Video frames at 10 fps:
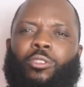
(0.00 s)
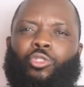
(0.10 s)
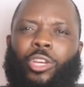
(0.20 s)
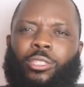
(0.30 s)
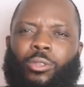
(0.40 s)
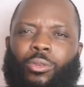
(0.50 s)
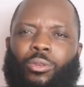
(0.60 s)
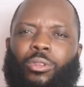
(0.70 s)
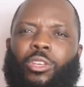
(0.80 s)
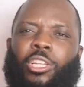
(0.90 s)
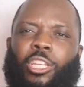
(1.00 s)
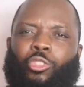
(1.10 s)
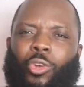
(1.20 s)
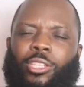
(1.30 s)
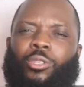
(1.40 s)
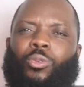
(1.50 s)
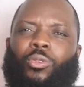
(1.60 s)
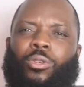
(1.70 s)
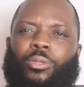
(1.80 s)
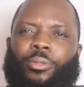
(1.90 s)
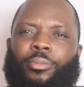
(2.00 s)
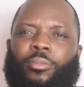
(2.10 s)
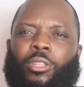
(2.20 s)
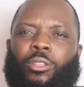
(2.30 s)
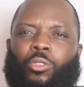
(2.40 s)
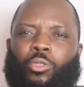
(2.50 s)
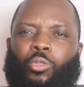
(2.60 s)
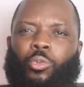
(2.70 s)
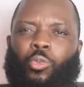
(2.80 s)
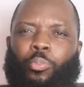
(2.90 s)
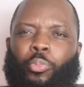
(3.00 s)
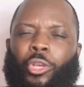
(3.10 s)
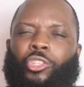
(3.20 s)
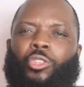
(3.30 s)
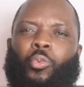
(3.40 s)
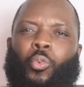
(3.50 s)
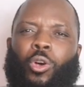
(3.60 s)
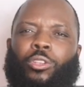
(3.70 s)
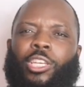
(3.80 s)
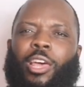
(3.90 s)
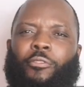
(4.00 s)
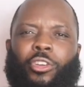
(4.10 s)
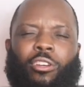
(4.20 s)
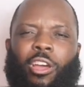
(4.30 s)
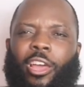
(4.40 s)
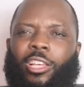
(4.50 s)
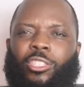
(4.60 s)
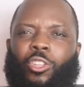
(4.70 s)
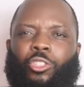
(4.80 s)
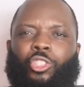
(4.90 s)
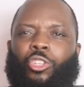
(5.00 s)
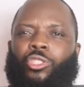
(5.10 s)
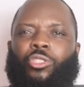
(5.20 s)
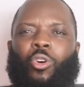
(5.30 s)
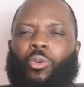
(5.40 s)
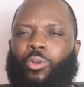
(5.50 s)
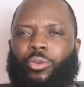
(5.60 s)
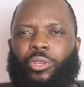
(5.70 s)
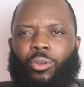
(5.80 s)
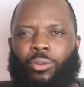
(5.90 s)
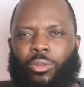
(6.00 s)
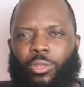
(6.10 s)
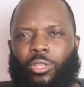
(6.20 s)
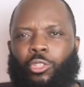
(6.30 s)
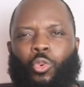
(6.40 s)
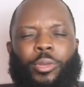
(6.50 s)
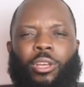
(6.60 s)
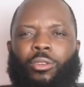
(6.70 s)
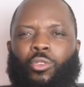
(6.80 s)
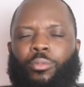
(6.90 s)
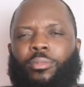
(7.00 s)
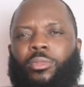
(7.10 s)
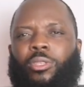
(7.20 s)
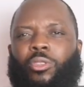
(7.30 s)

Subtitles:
They're trying to preach to the world that Africa is not just all doom and gloom.